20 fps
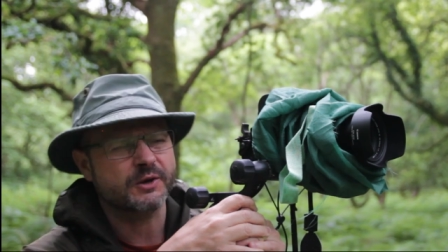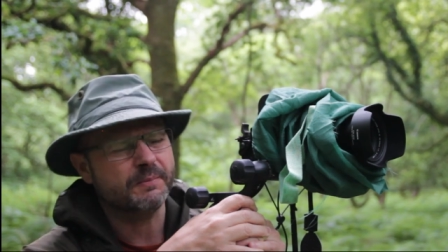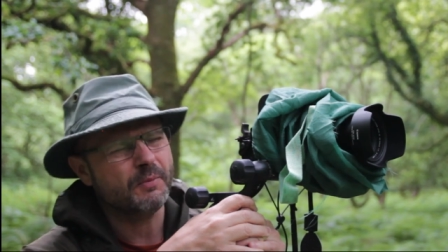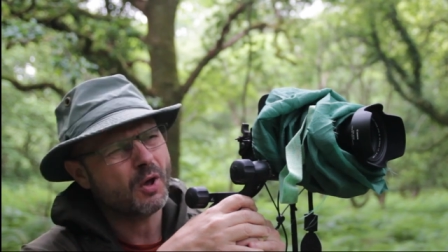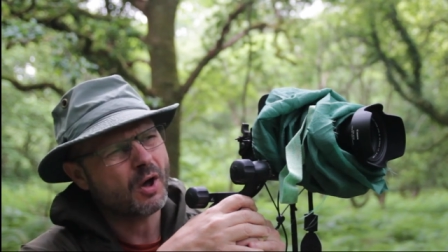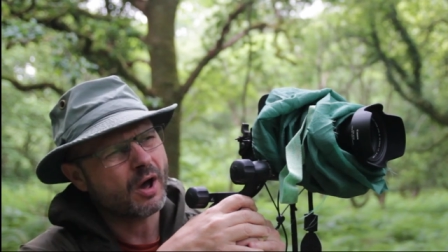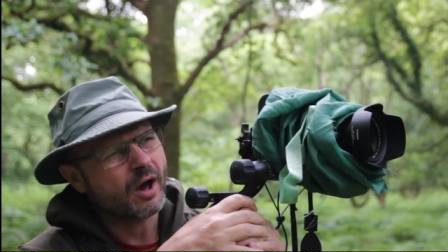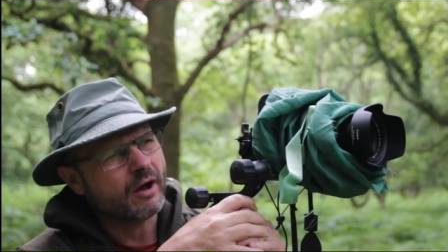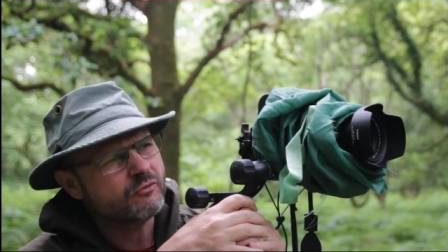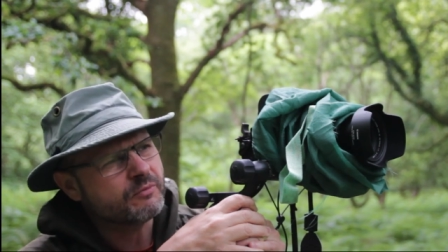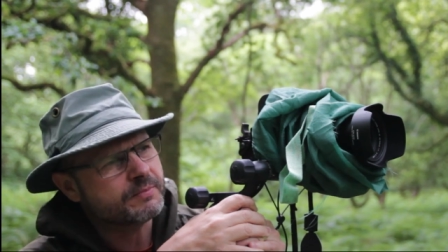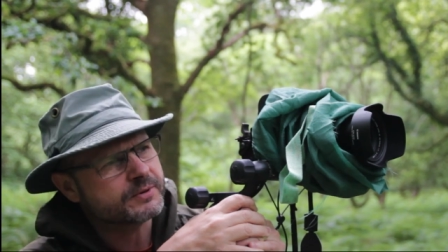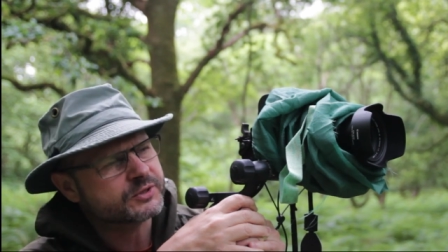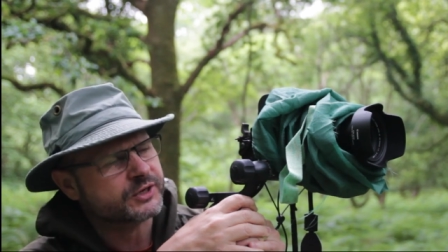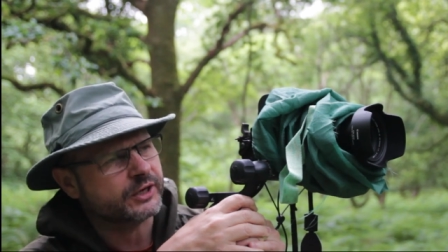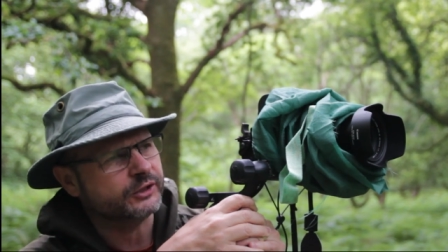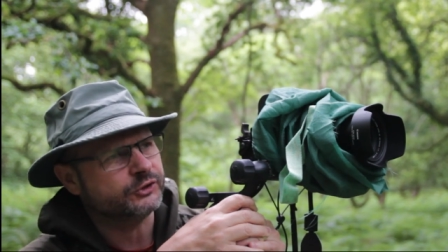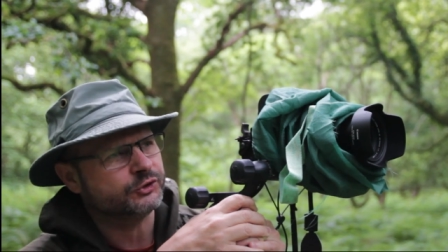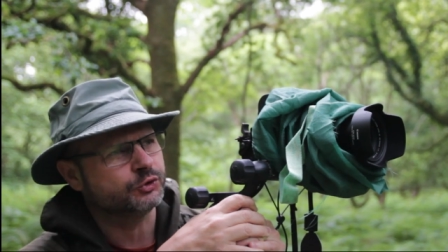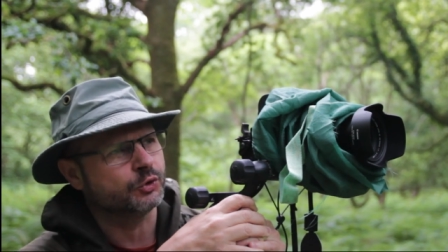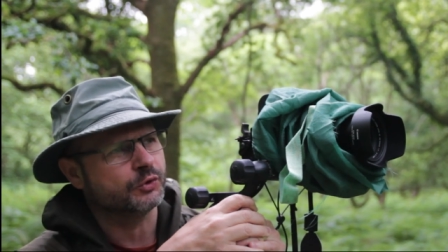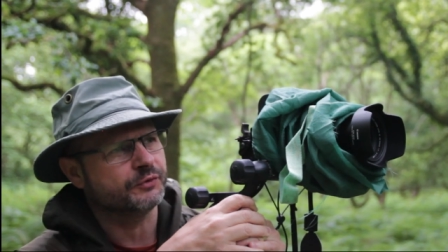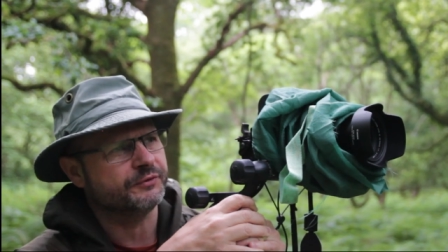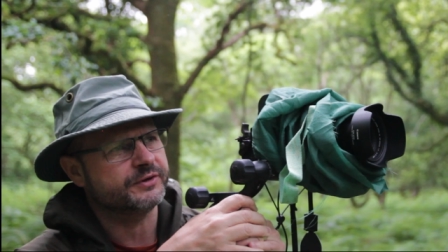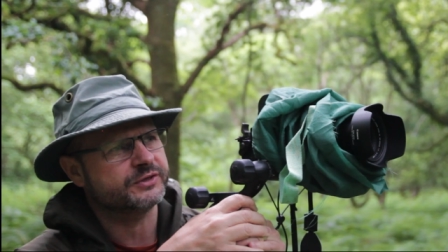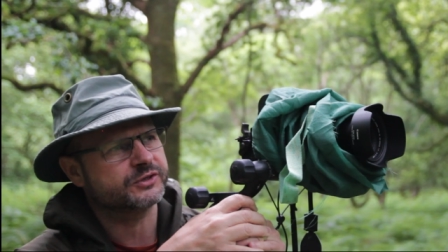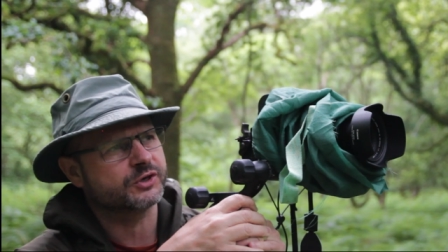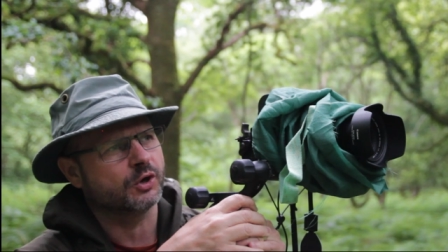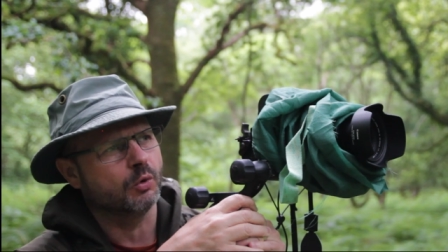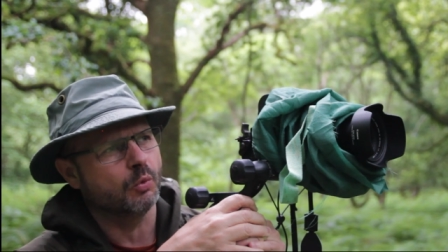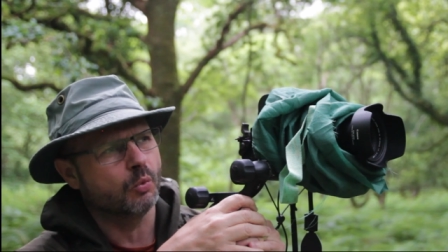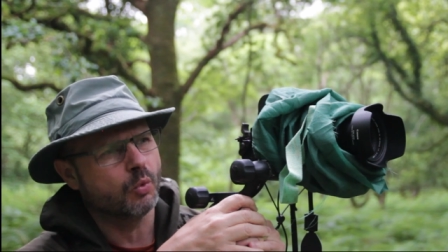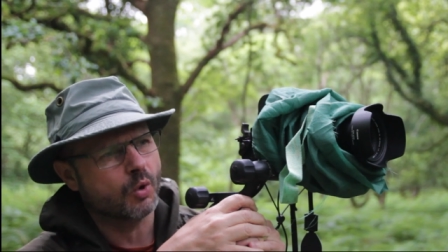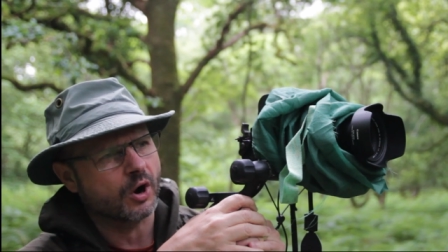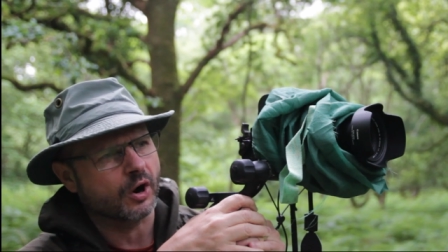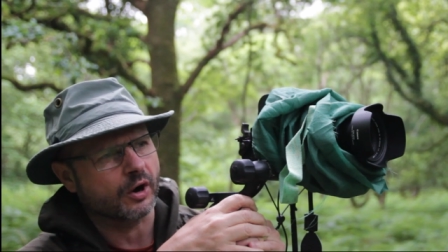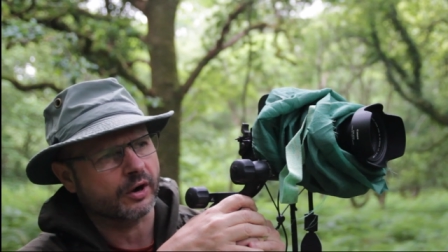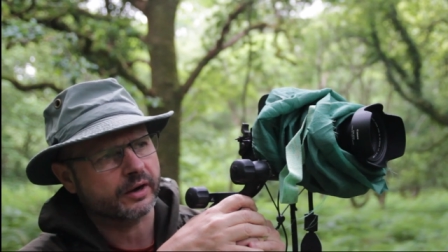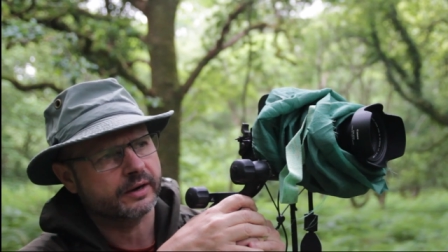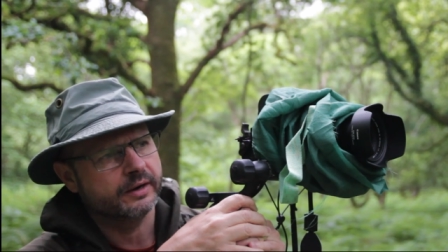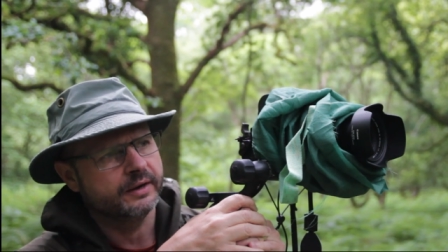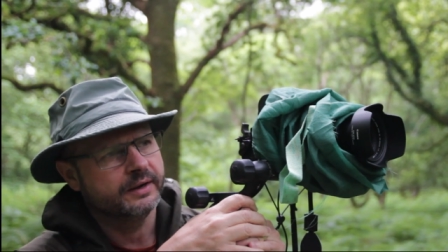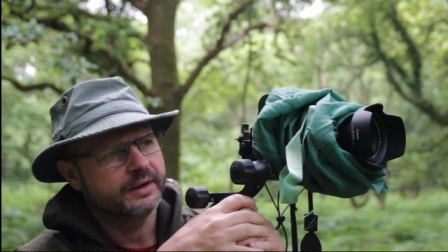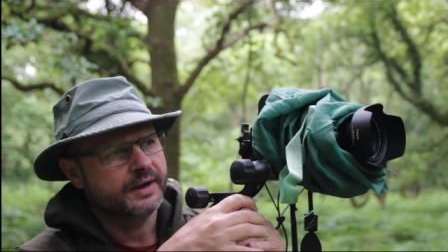I'm not 100% sure if it's going to work.